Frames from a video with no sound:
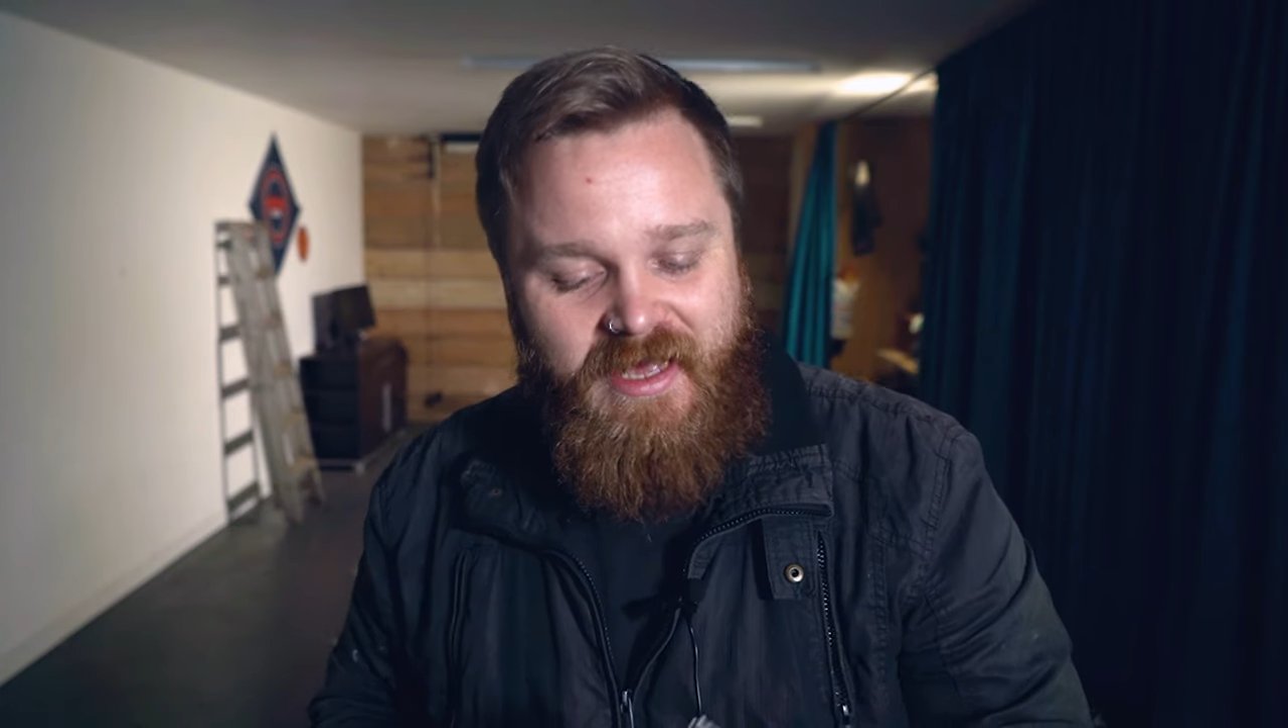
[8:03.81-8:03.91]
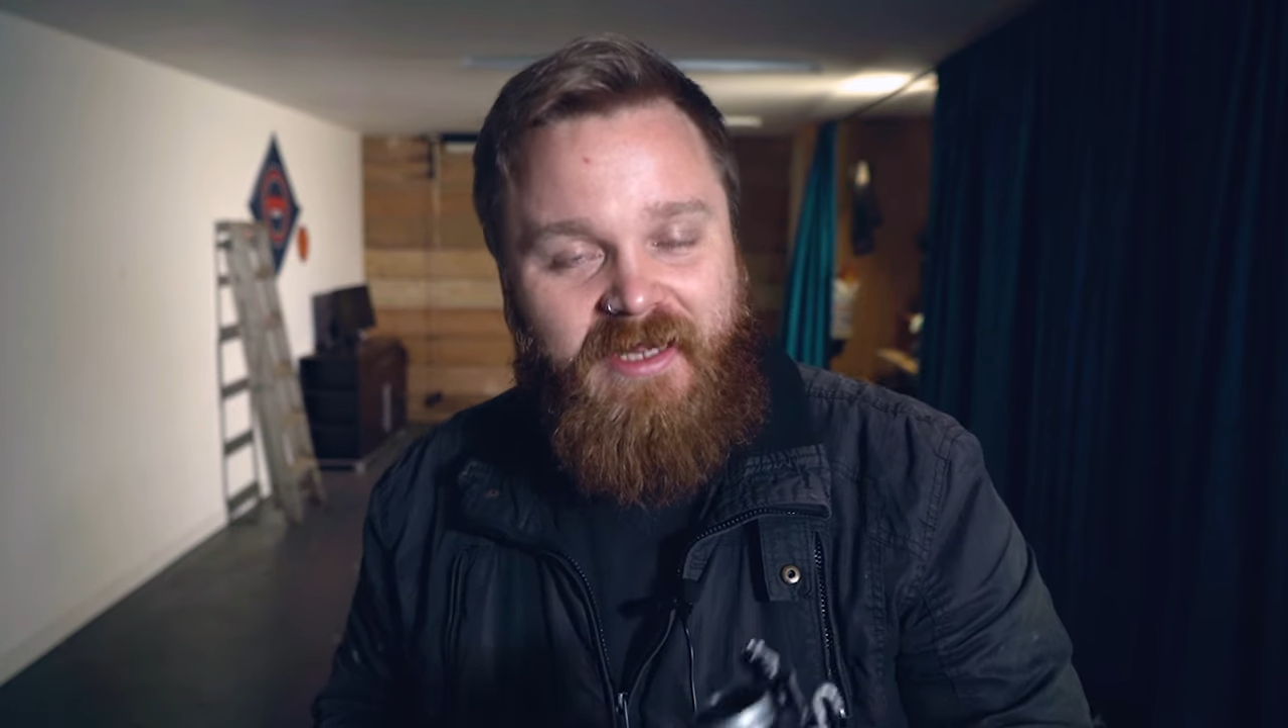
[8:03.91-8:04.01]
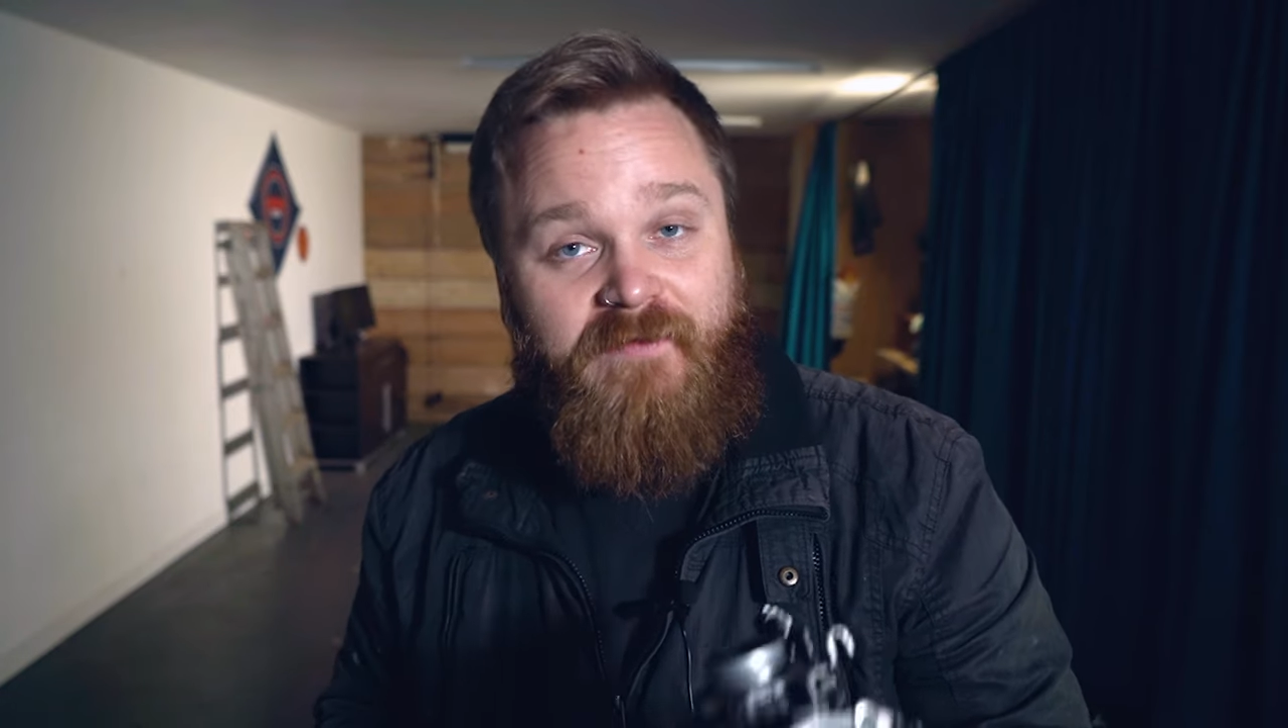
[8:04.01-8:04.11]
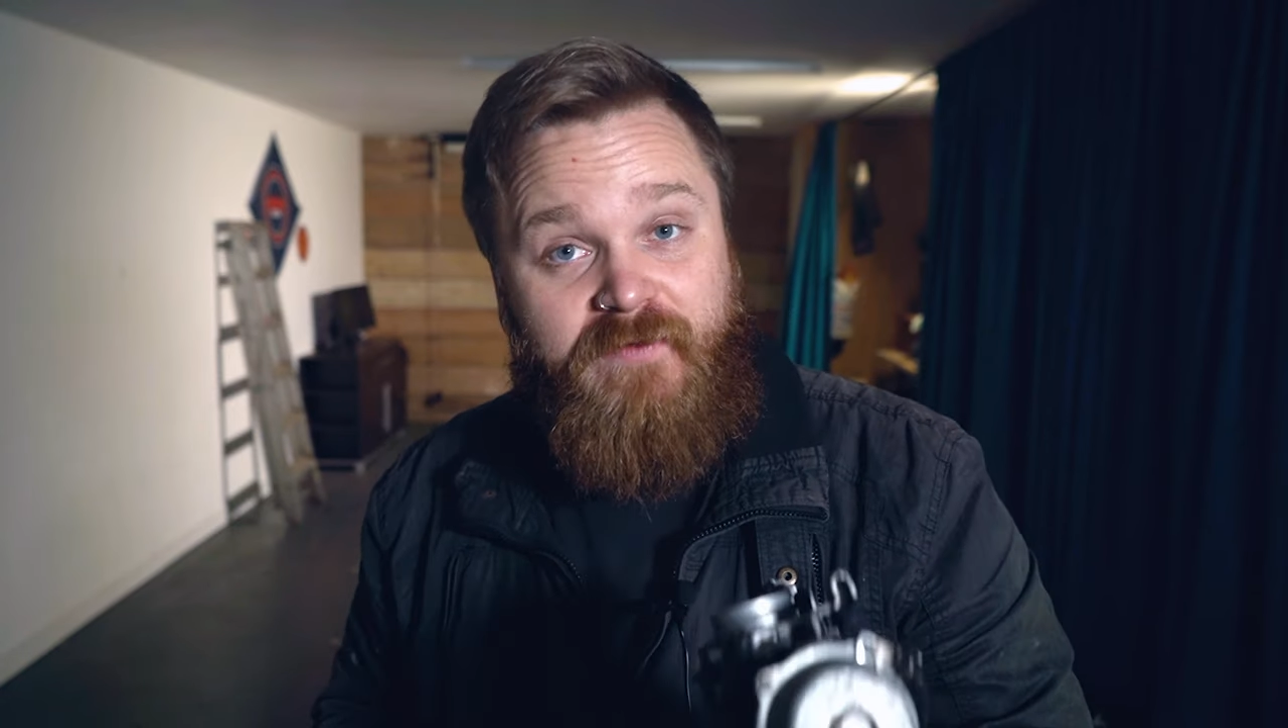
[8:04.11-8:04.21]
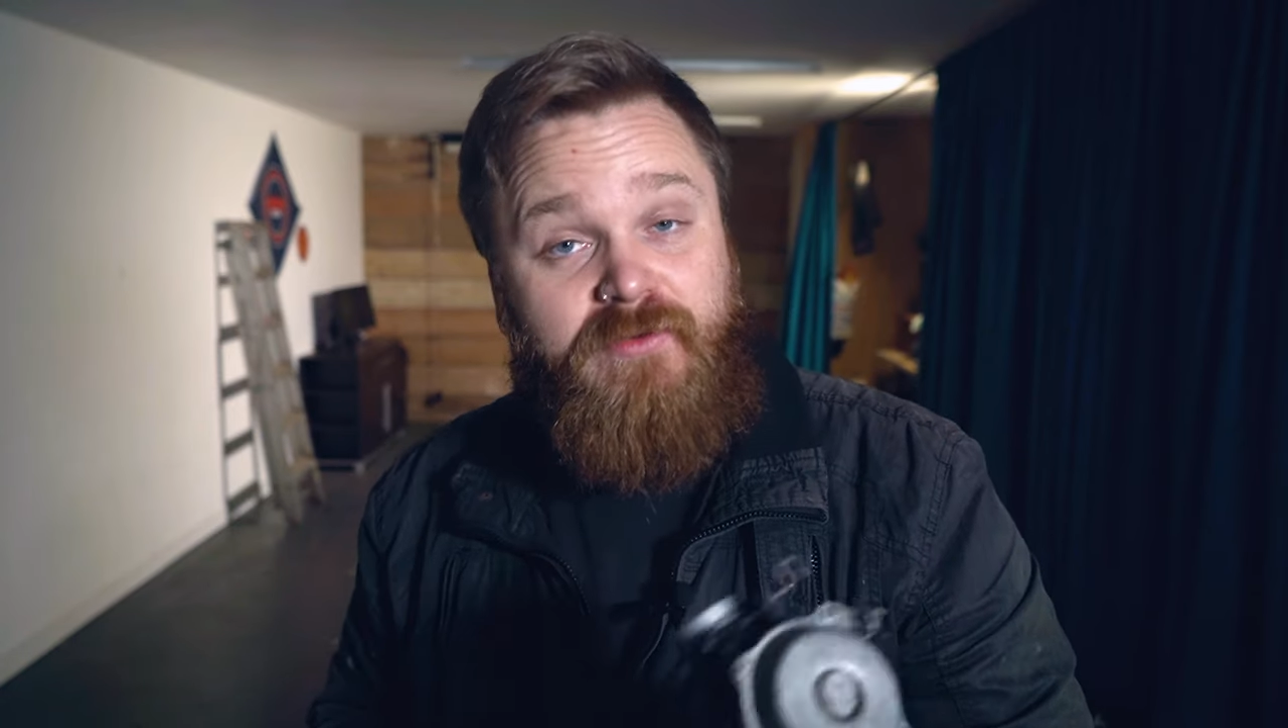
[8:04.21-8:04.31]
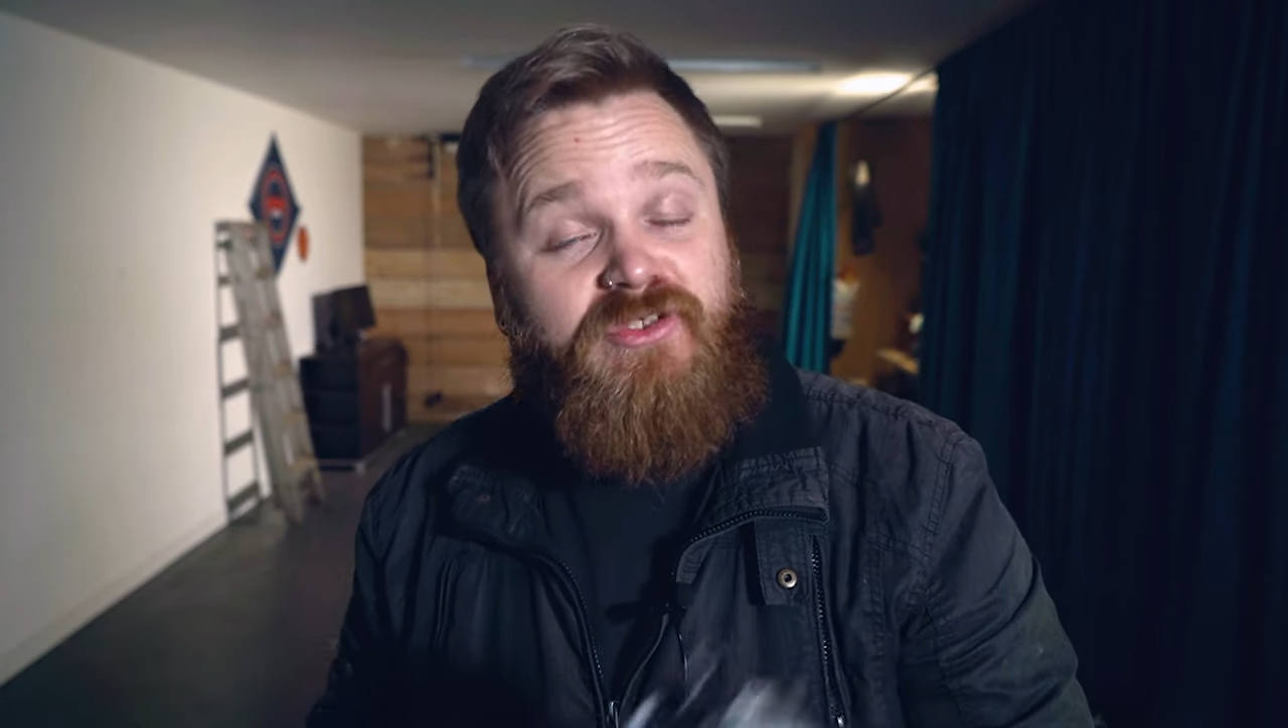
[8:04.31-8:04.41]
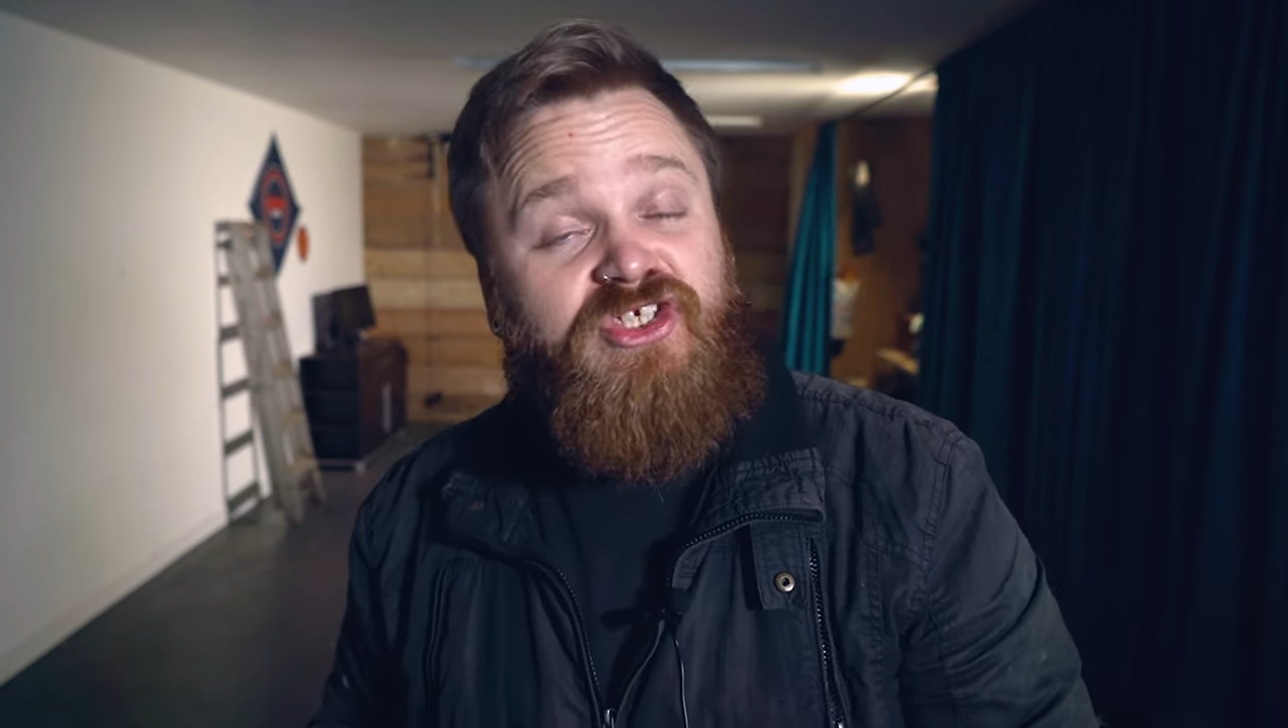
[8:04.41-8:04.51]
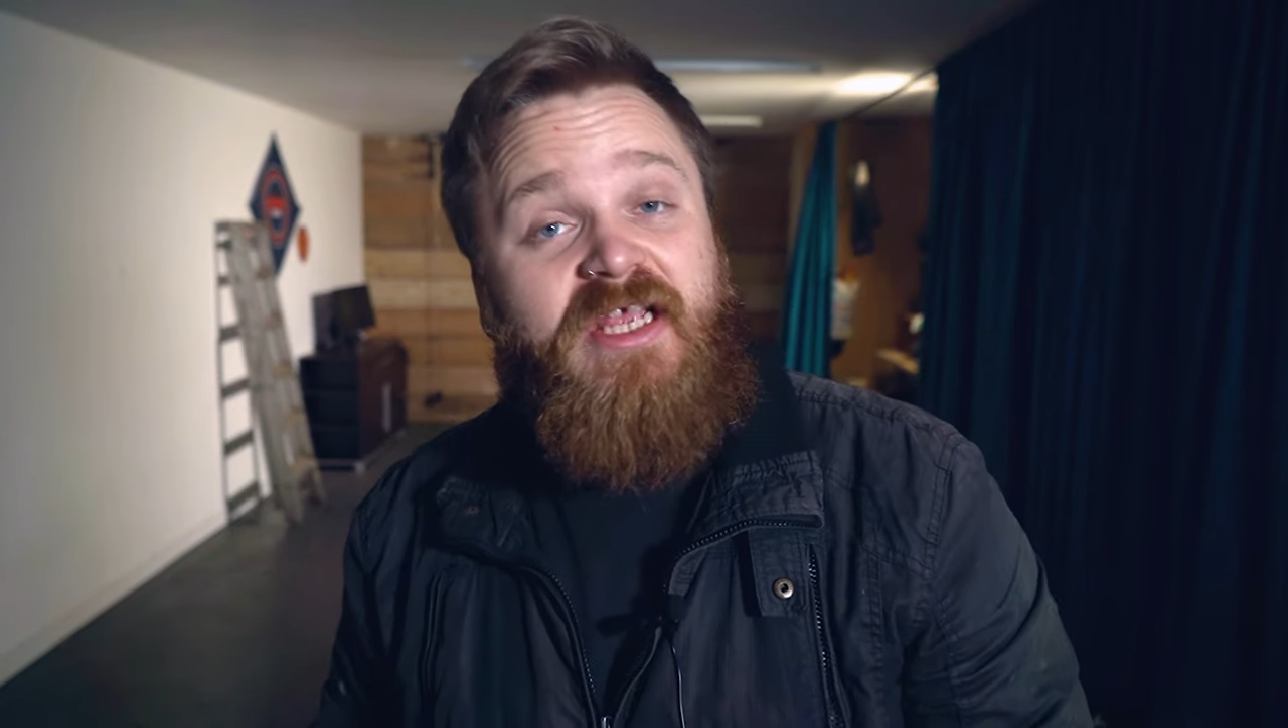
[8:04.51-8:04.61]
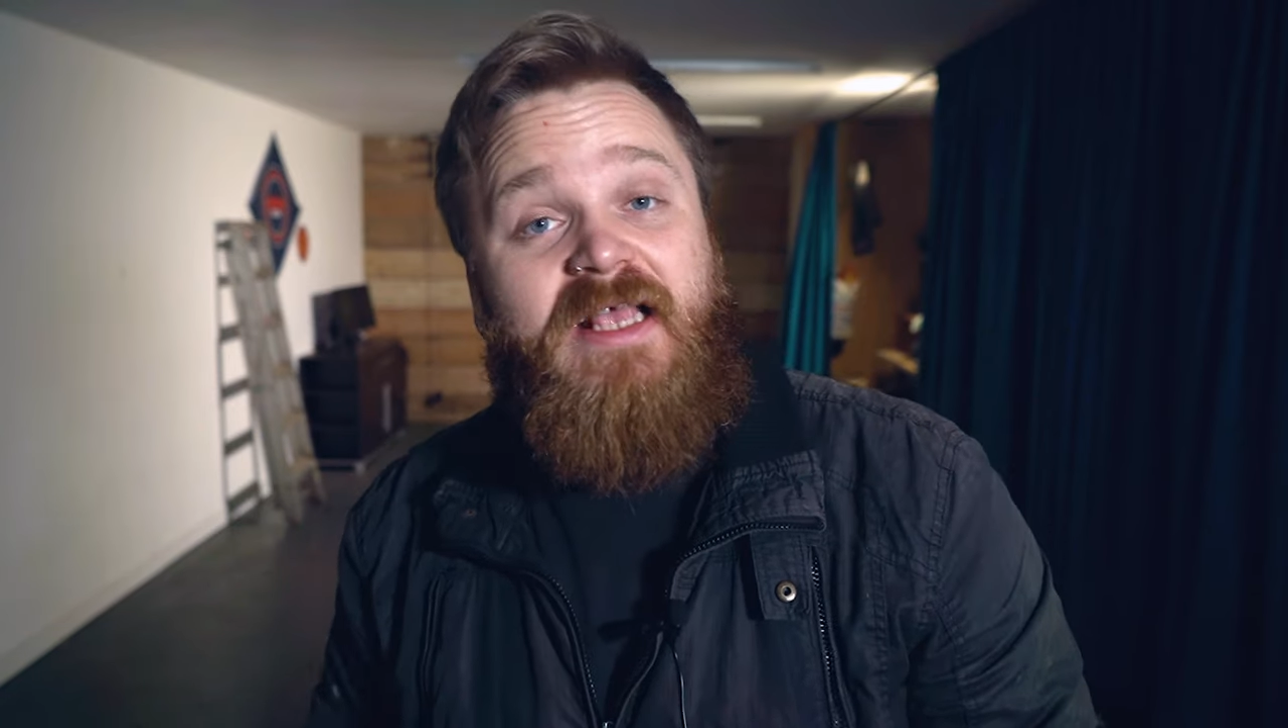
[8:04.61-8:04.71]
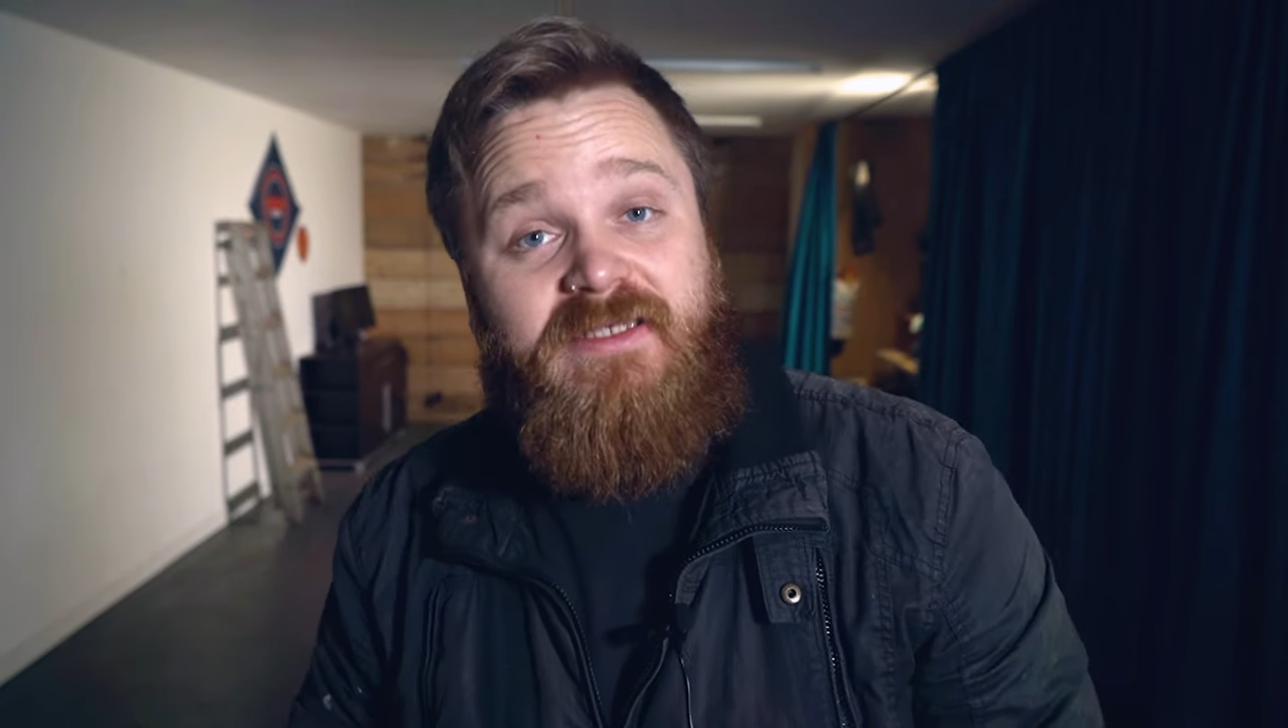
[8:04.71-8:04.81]
And if those
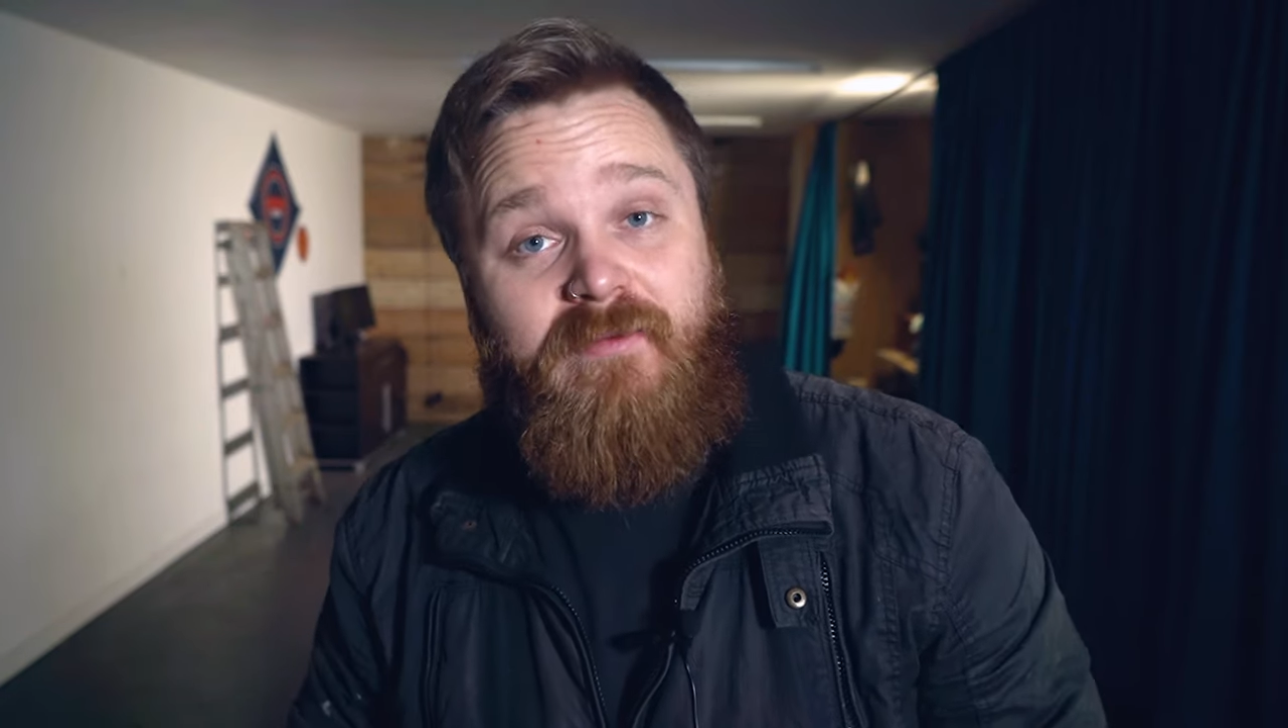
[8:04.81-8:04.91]
jets